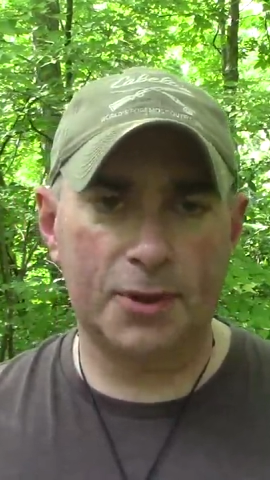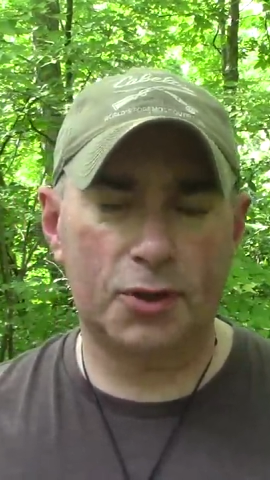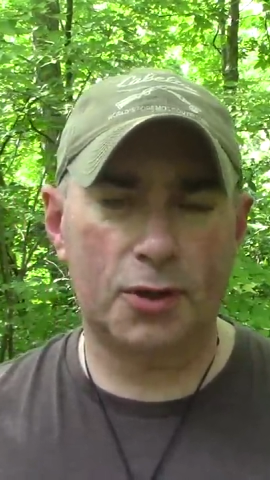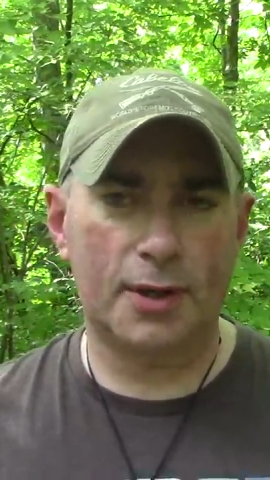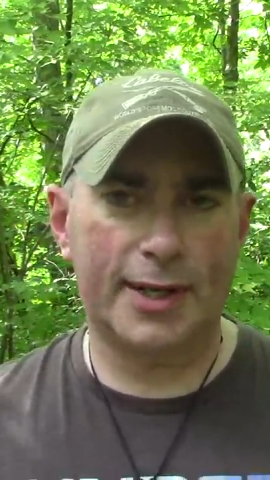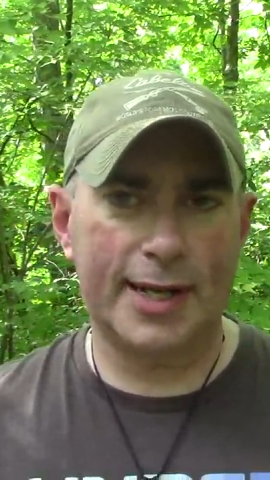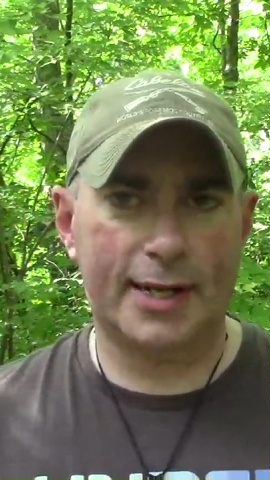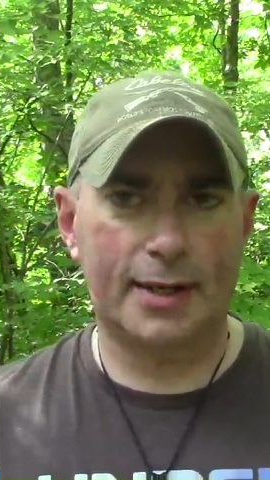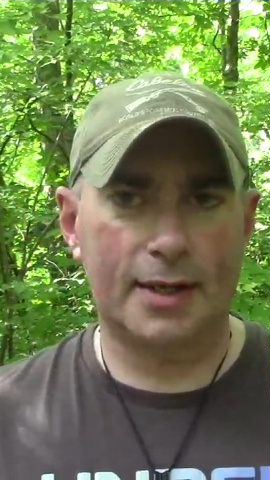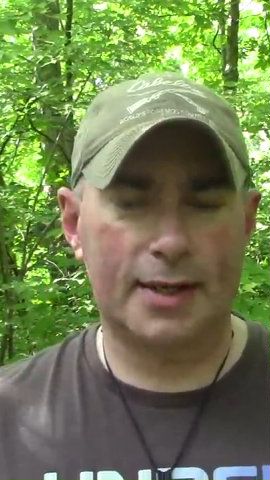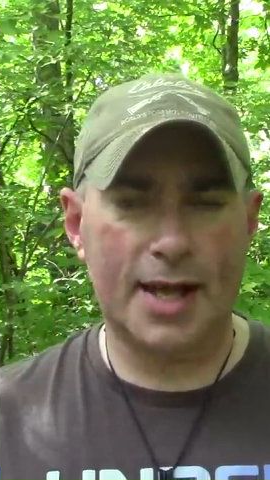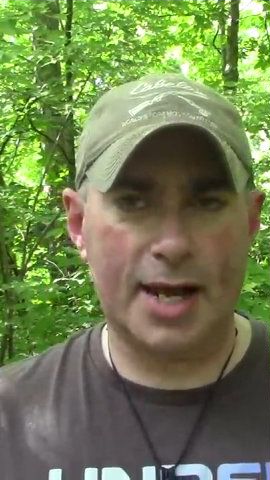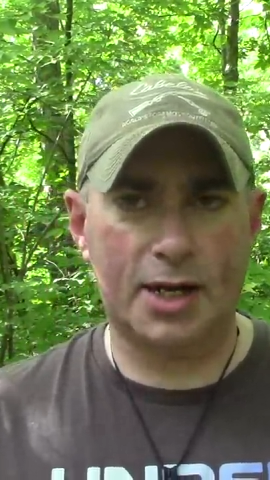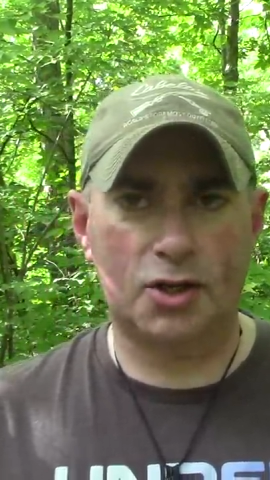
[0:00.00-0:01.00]
Be sure to click
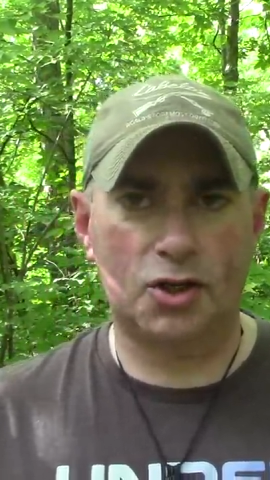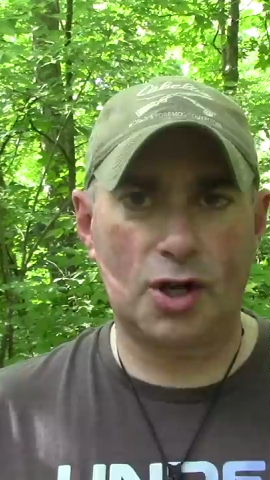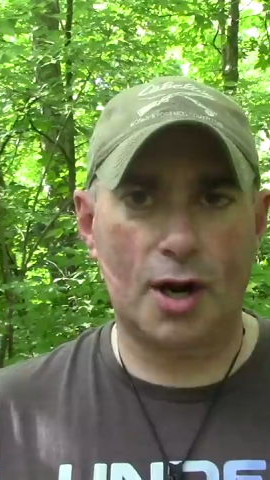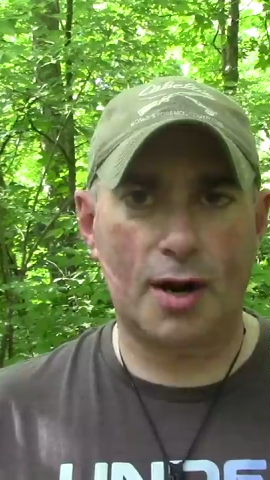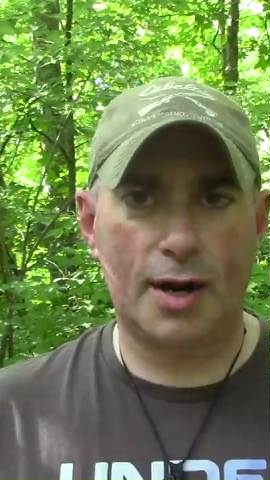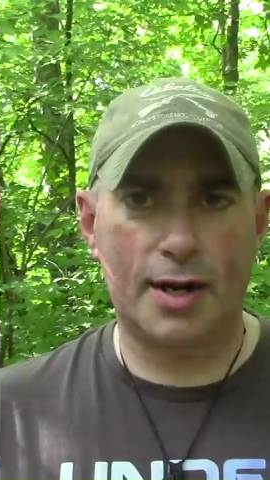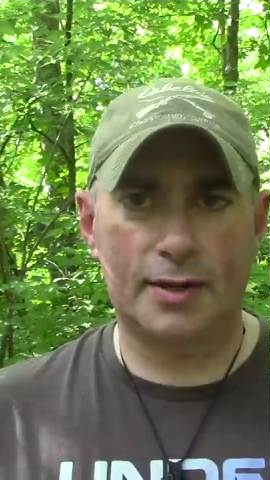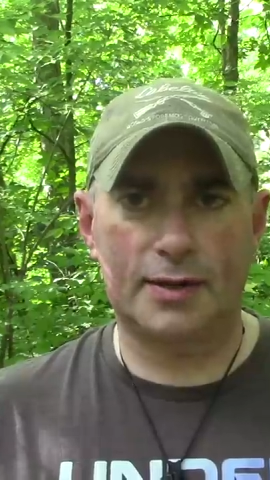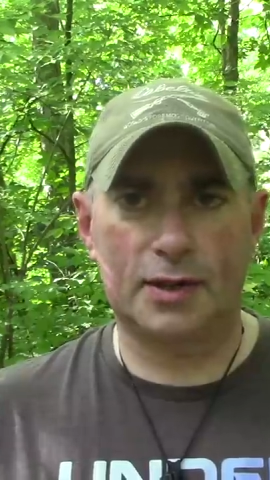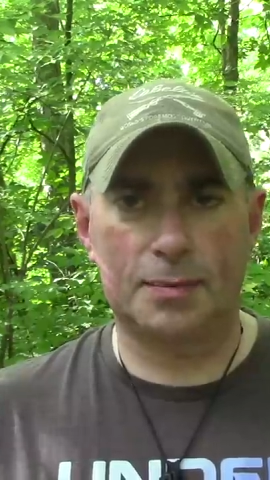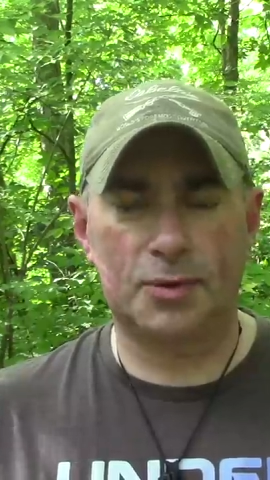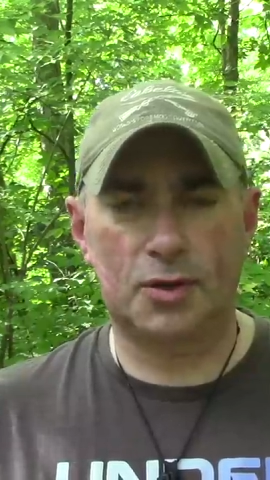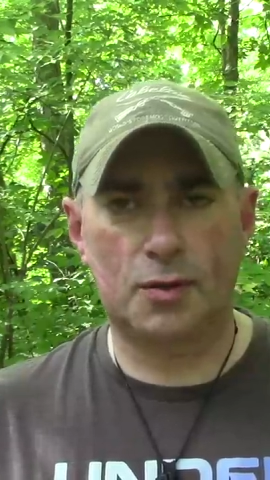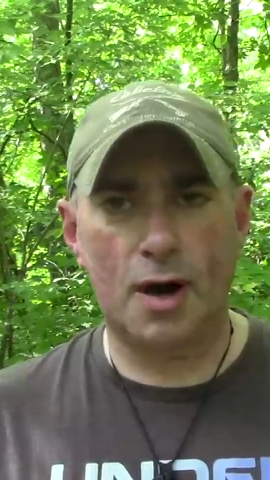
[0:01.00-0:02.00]
like, share, and
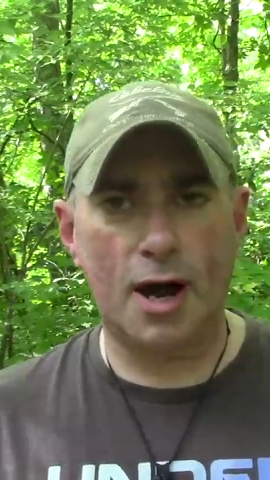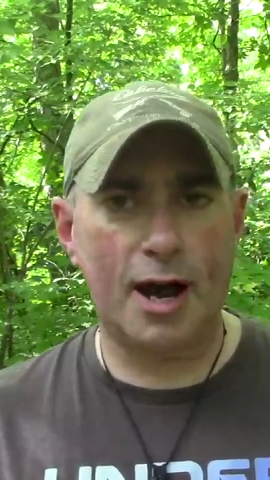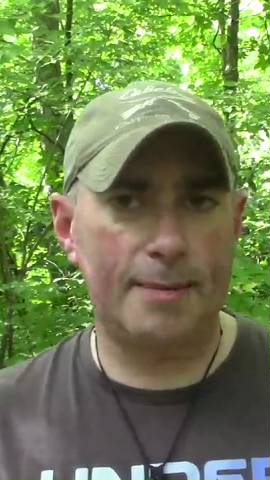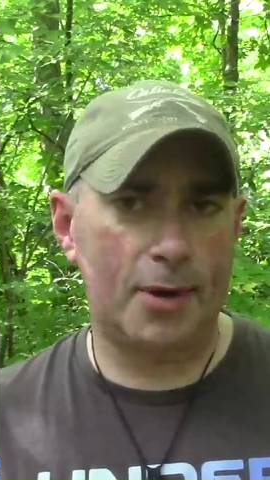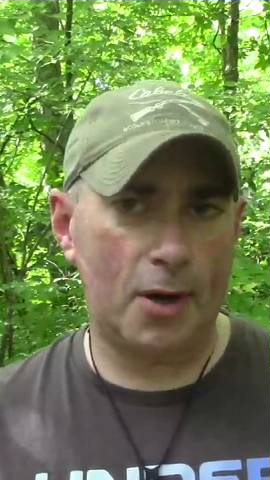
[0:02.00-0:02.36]
subscribe.